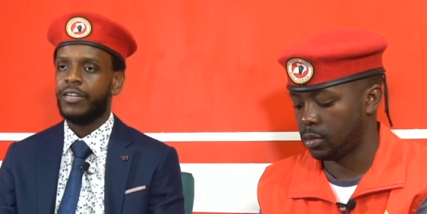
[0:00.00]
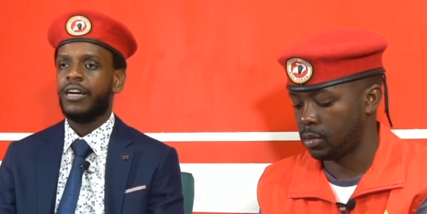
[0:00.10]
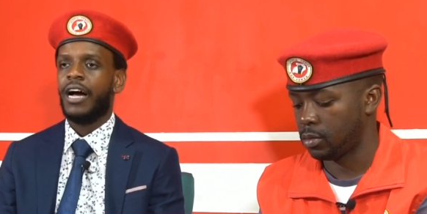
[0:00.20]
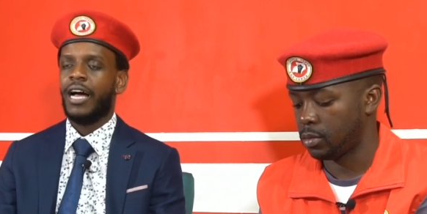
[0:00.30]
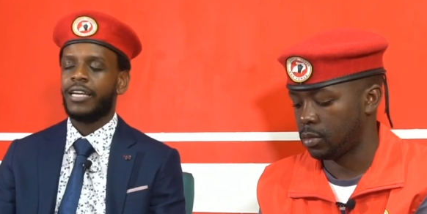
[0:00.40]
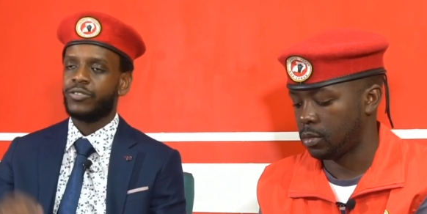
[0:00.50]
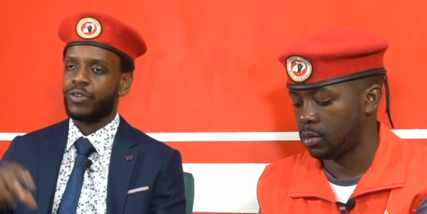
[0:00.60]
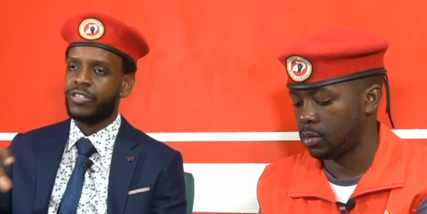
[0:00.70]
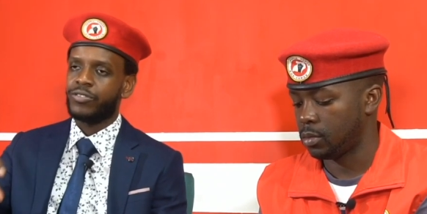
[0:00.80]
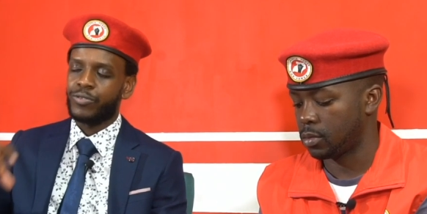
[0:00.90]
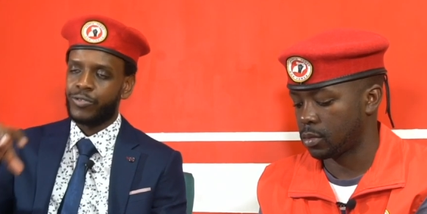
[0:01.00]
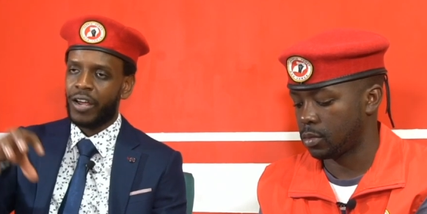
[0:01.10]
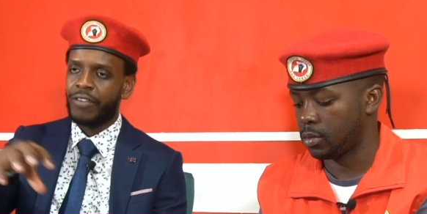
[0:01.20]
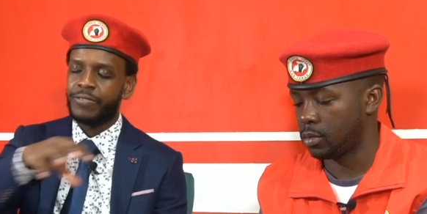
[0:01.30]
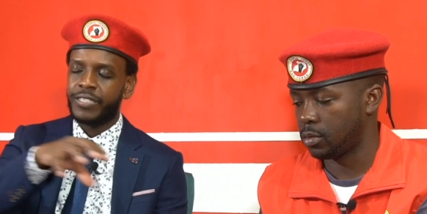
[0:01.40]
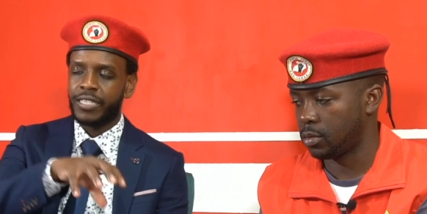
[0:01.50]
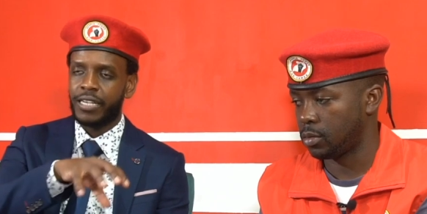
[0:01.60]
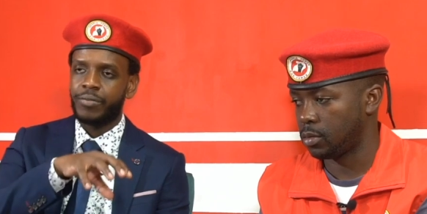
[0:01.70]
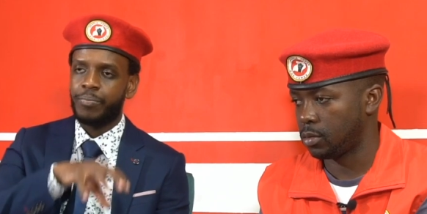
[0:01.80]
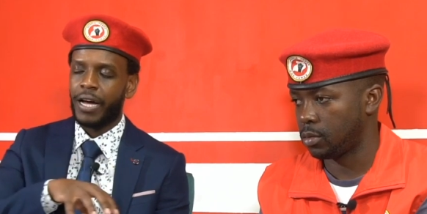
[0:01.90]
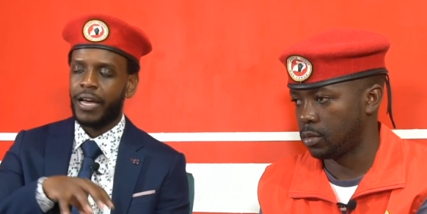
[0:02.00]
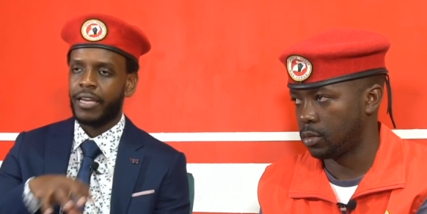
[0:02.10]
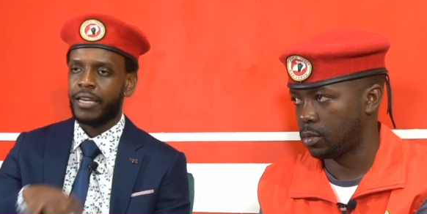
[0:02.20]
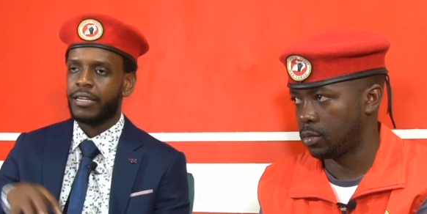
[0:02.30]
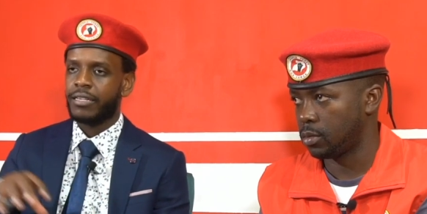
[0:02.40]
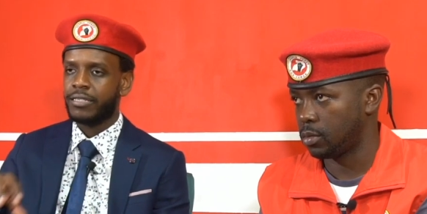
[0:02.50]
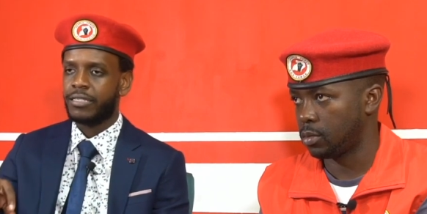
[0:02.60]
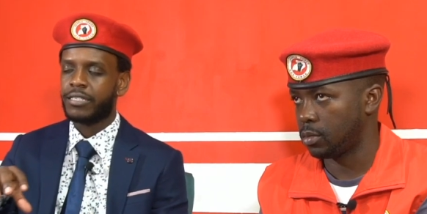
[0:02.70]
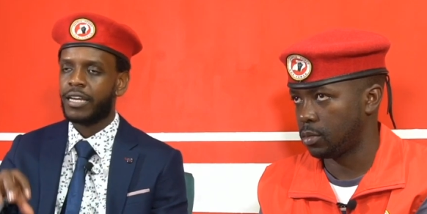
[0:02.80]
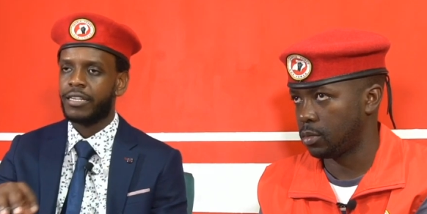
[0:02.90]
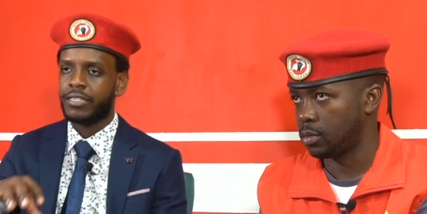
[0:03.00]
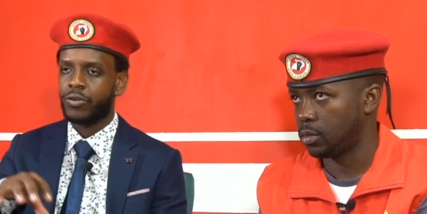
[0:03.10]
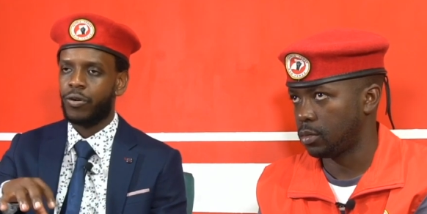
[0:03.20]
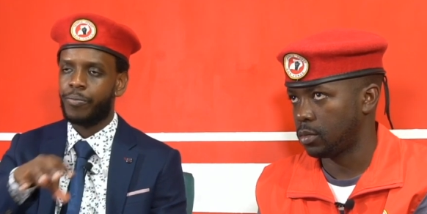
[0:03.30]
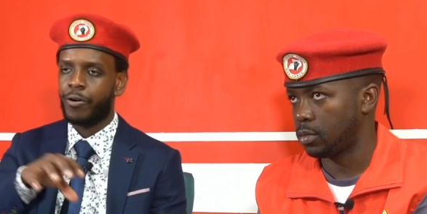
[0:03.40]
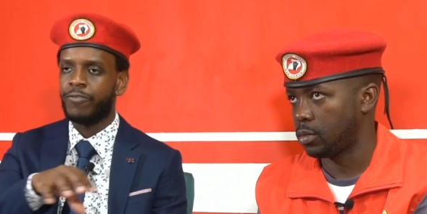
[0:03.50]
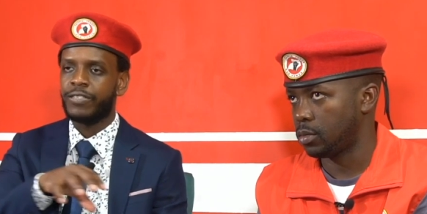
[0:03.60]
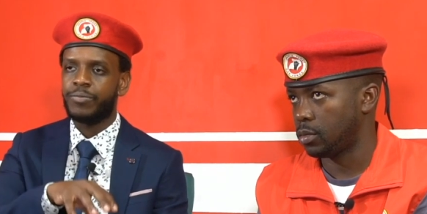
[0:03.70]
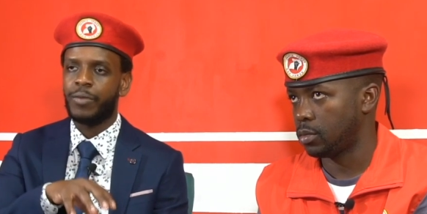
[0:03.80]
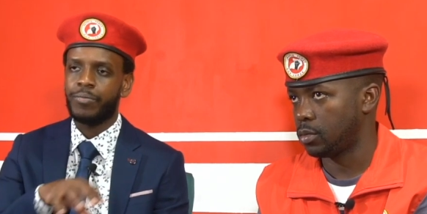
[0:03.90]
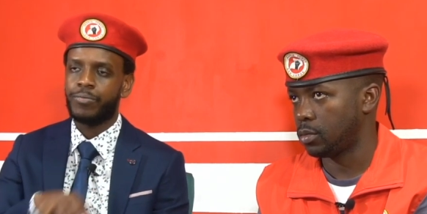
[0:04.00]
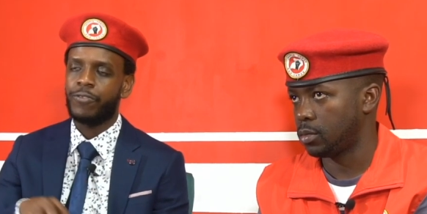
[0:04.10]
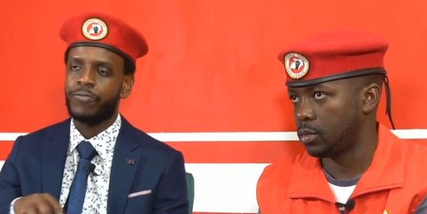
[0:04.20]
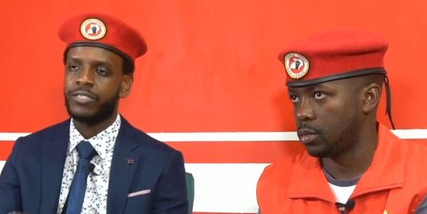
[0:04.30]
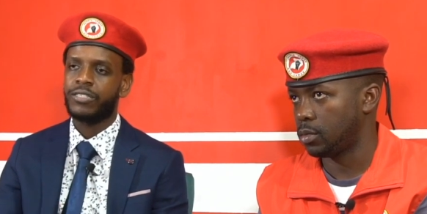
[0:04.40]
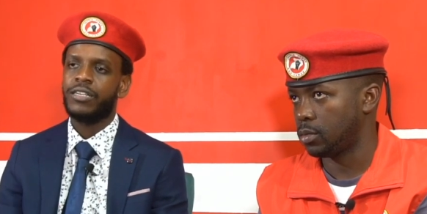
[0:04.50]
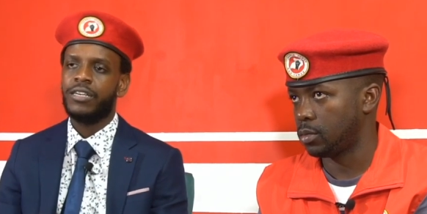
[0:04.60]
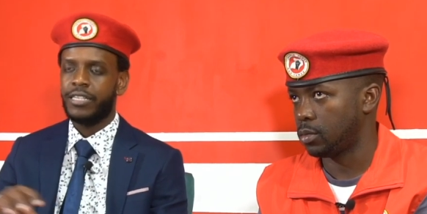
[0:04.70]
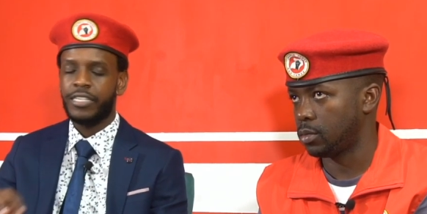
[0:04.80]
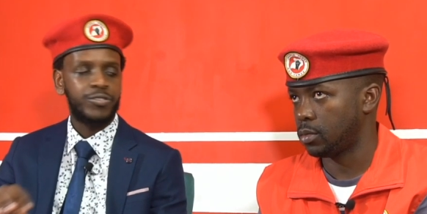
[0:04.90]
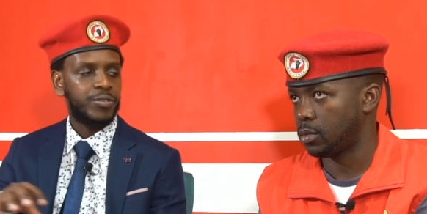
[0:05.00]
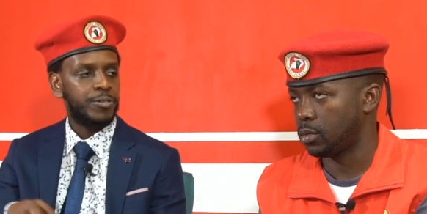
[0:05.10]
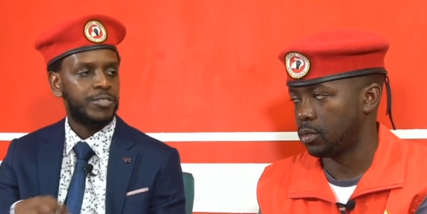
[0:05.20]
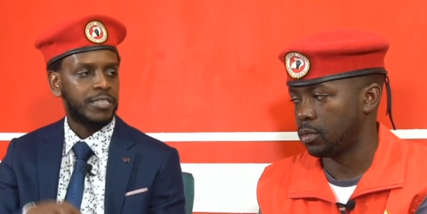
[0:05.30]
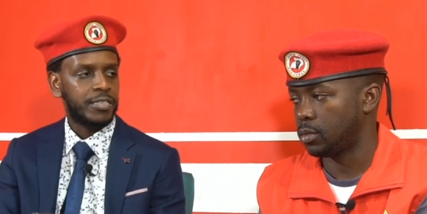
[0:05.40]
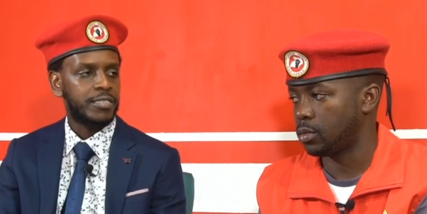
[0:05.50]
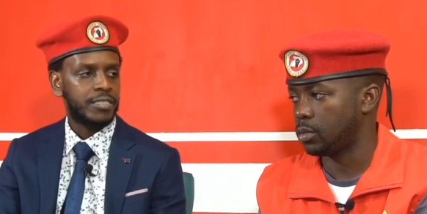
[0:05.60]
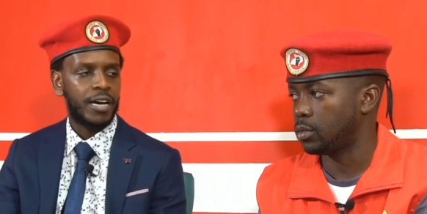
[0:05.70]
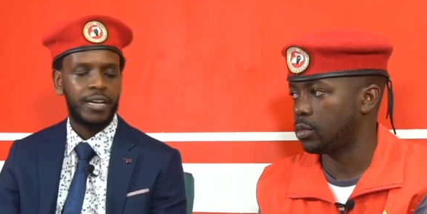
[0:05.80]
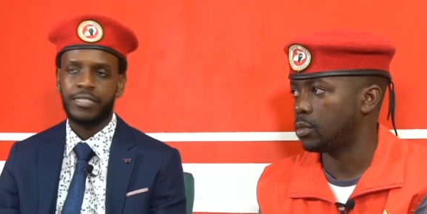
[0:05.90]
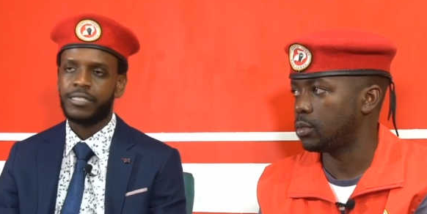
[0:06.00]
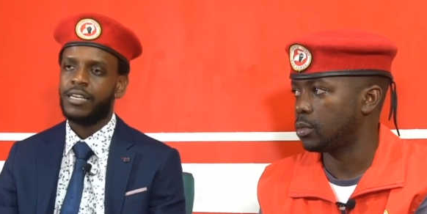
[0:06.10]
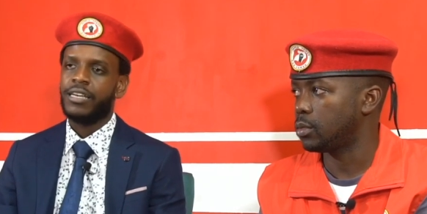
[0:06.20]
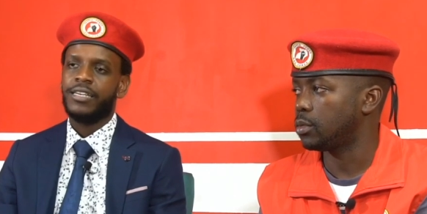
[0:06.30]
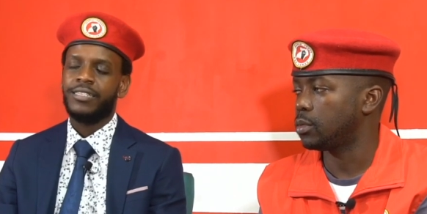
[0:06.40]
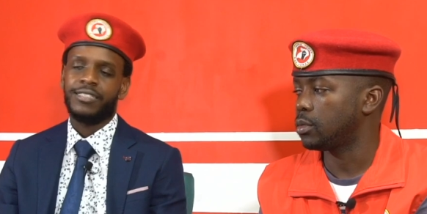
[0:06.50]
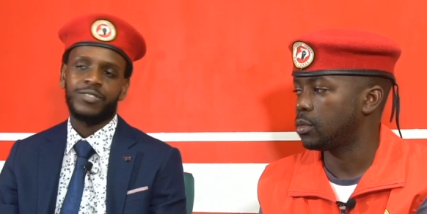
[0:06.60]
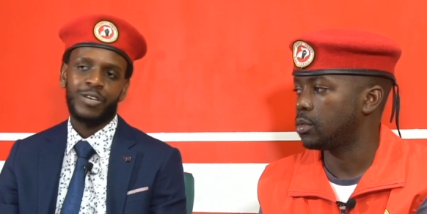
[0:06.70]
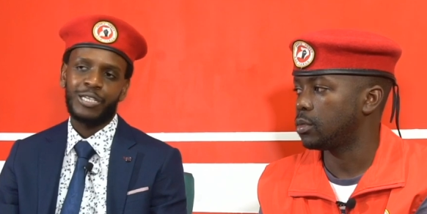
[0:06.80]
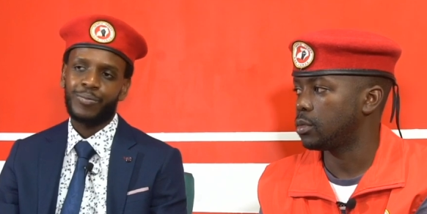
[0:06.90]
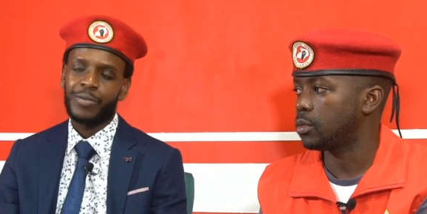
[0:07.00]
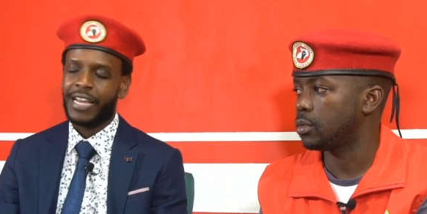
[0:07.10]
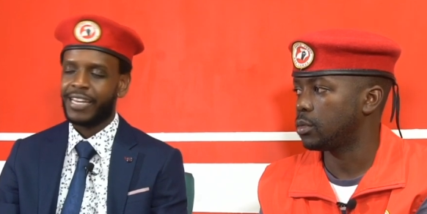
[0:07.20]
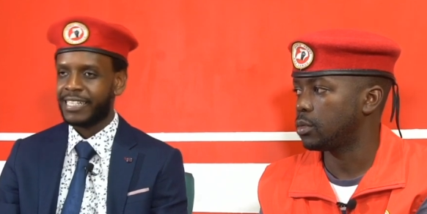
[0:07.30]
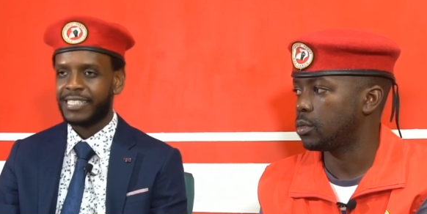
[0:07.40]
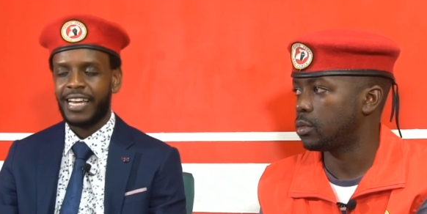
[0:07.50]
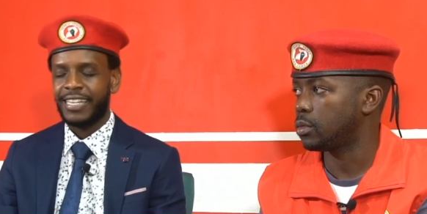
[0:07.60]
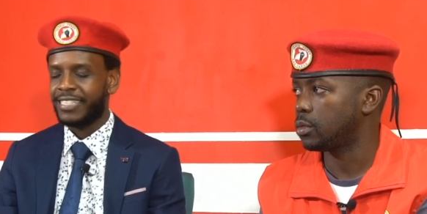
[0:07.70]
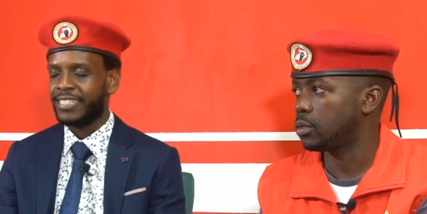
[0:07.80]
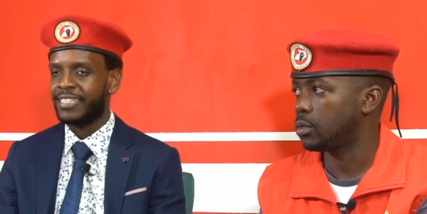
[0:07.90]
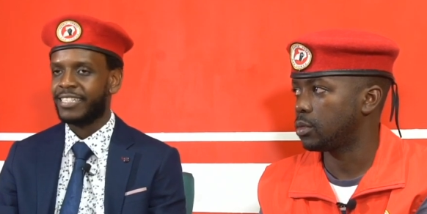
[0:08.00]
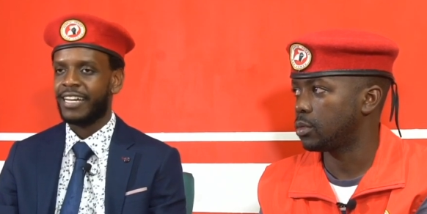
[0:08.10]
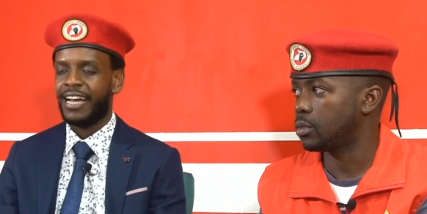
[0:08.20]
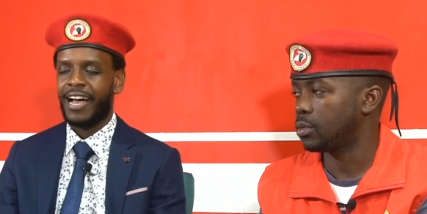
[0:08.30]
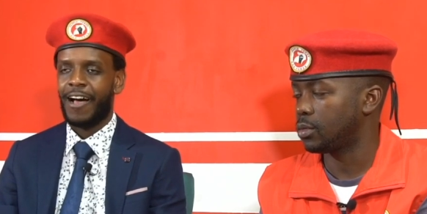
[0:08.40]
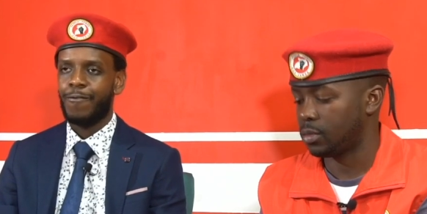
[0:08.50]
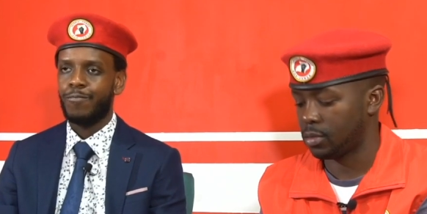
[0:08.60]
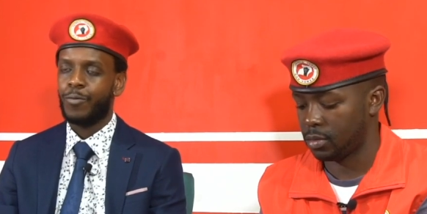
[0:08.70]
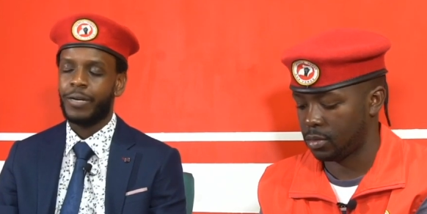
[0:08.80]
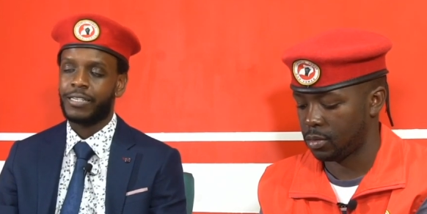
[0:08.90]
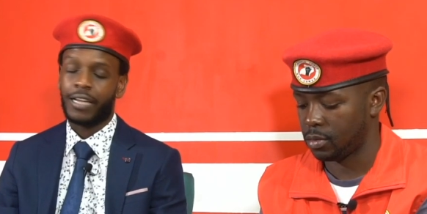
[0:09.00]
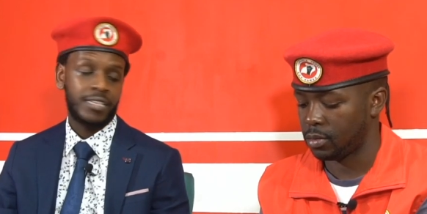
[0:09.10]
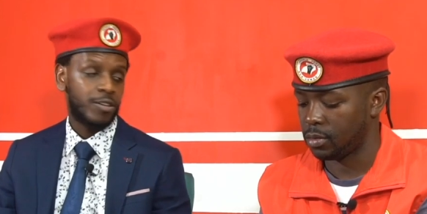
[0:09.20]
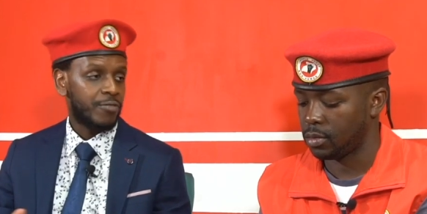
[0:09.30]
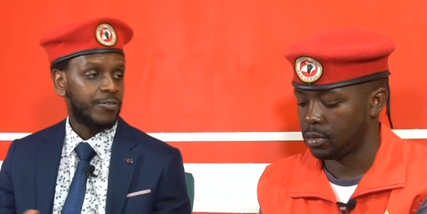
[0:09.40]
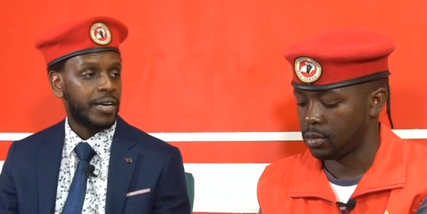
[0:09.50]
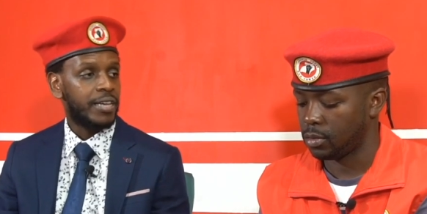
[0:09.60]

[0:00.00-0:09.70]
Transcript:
Speaker 1: Uh, he's going to drive state by state or province by province distributing these cards. It is going to be an exciting uh, moment. South Africa is